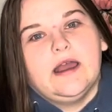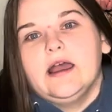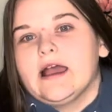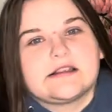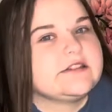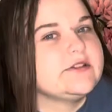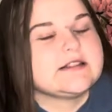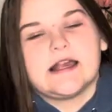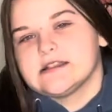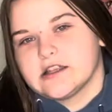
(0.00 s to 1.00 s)
as soon as
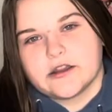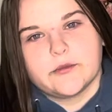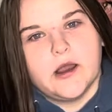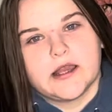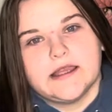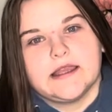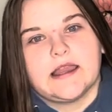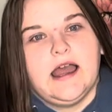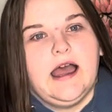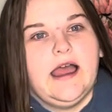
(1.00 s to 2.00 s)
I started walking,
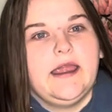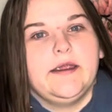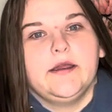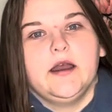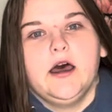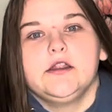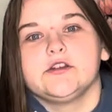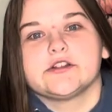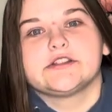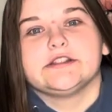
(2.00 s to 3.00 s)
I
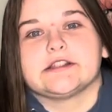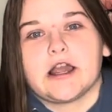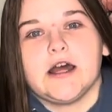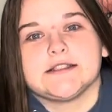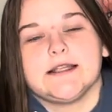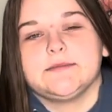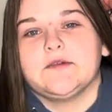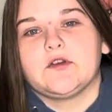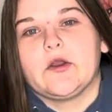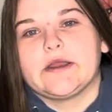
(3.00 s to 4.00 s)
understood the concept of
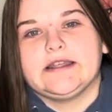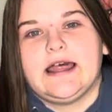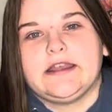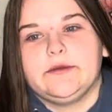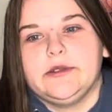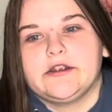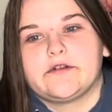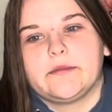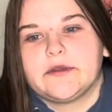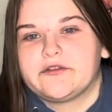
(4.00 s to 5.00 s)
go get daddy a beer
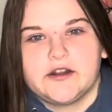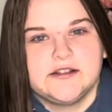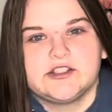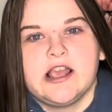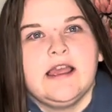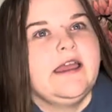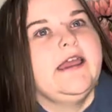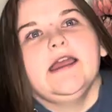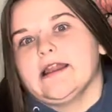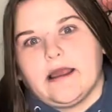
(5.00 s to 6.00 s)
from the fridge,
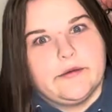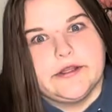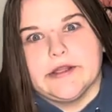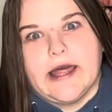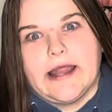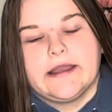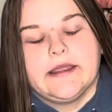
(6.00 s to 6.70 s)
and I would do that.